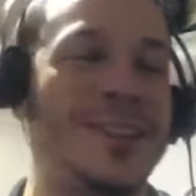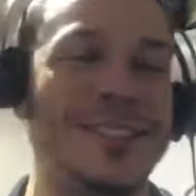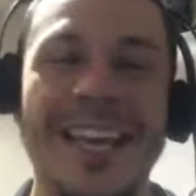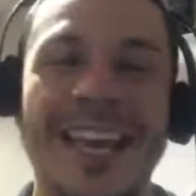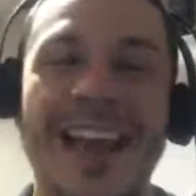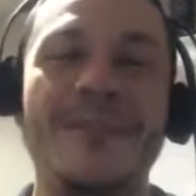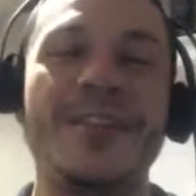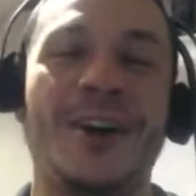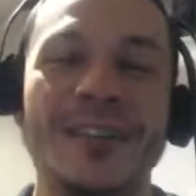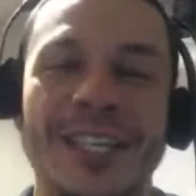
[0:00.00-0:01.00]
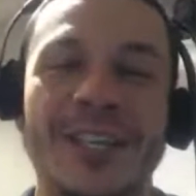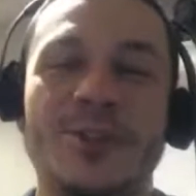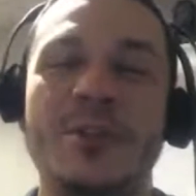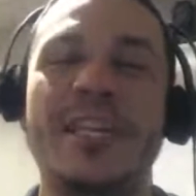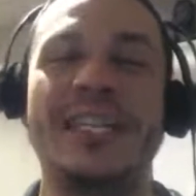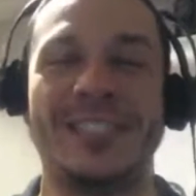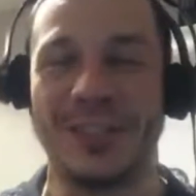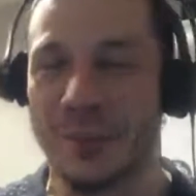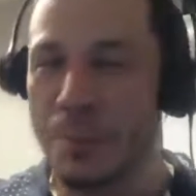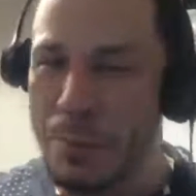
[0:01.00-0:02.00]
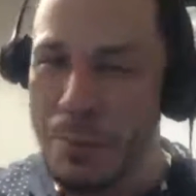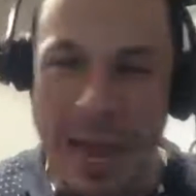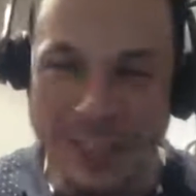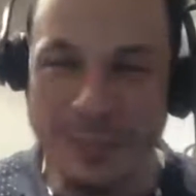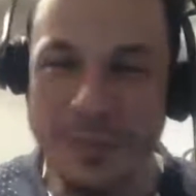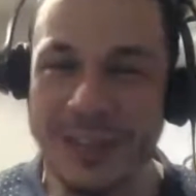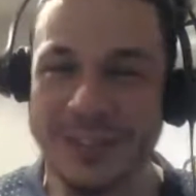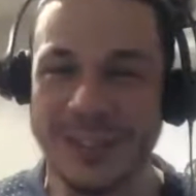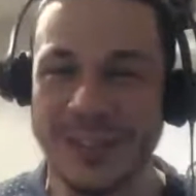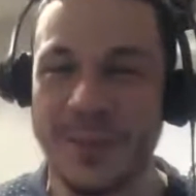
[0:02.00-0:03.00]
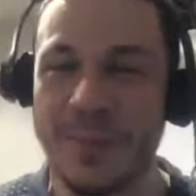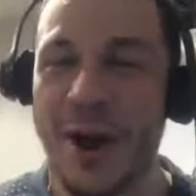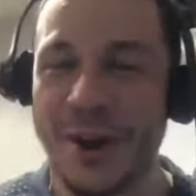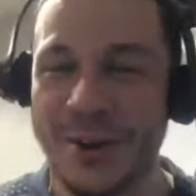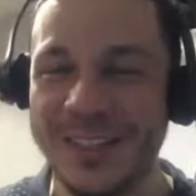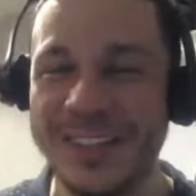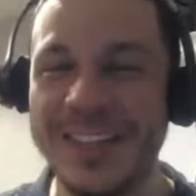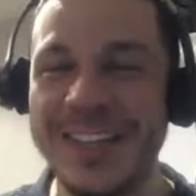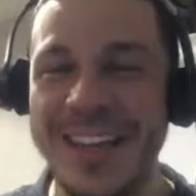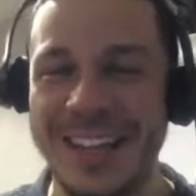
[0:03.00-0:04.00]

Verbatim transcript: take every all these ingredients and just smash them down to this little bottle and